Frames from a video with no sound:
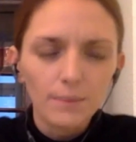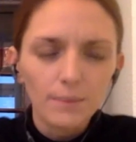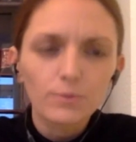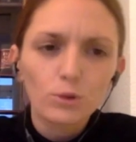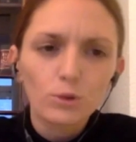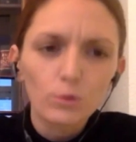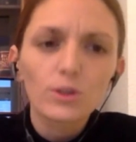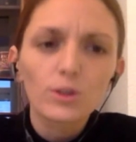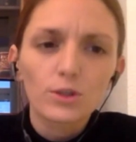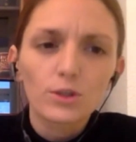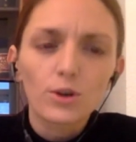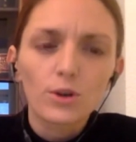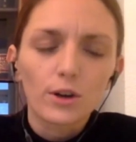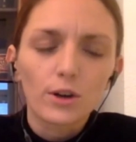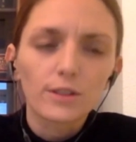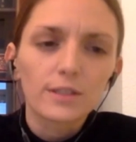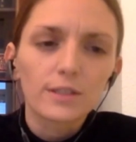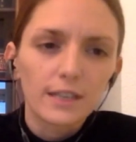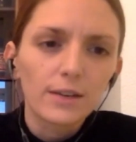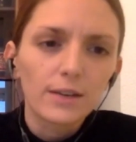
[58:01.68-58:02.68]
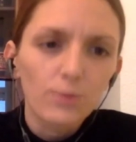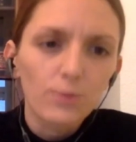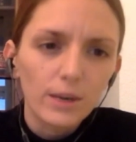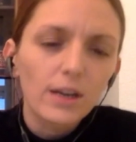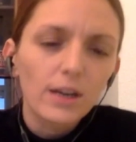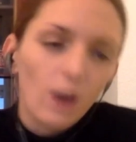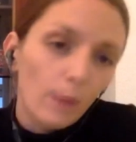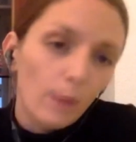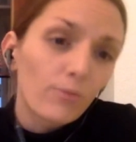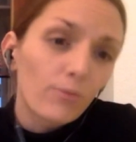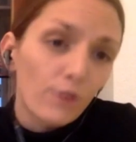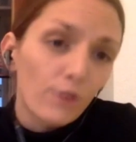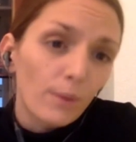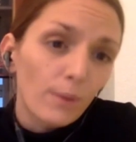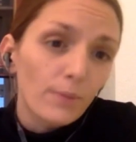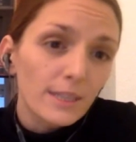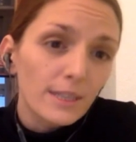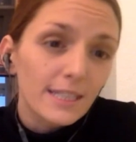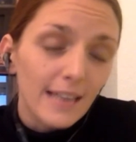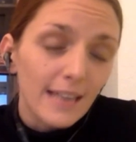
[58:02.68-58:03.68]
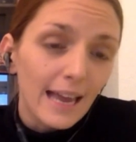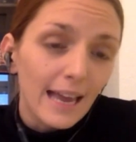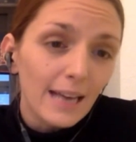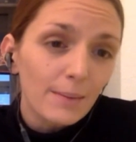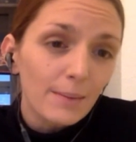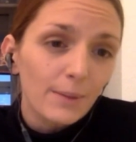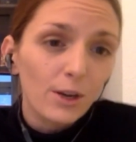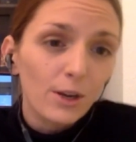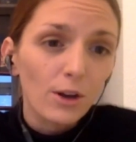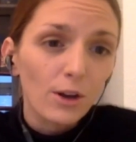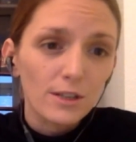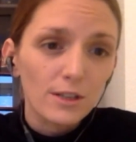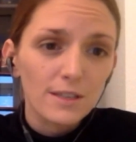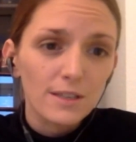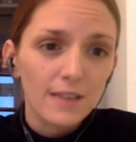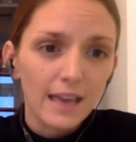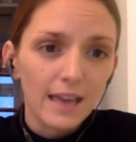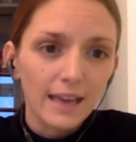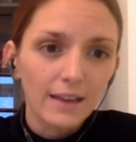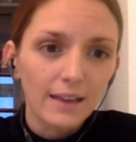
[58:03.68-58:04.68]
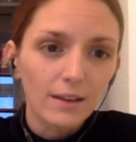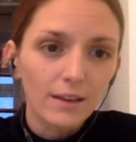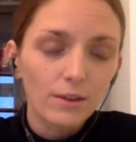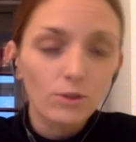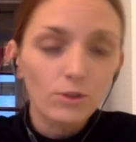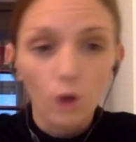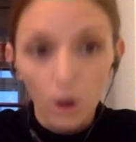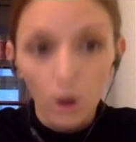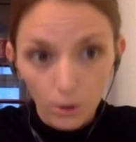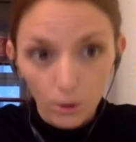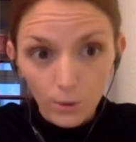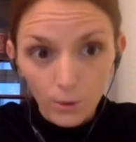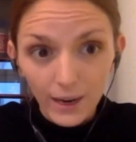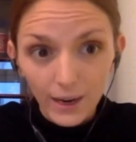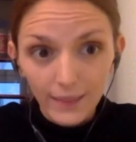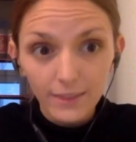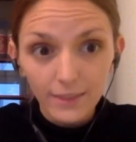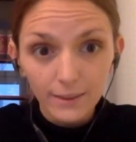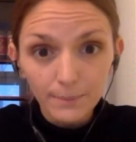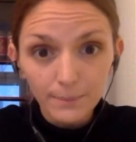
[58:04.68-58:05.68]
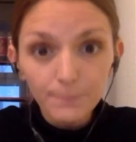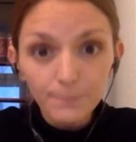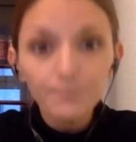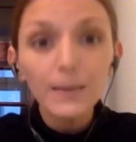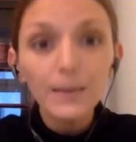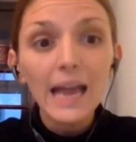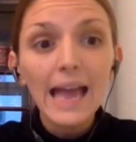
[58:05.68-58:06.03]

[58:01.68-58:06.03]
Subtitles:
to a certain degree, come from the state, because they tolerate them.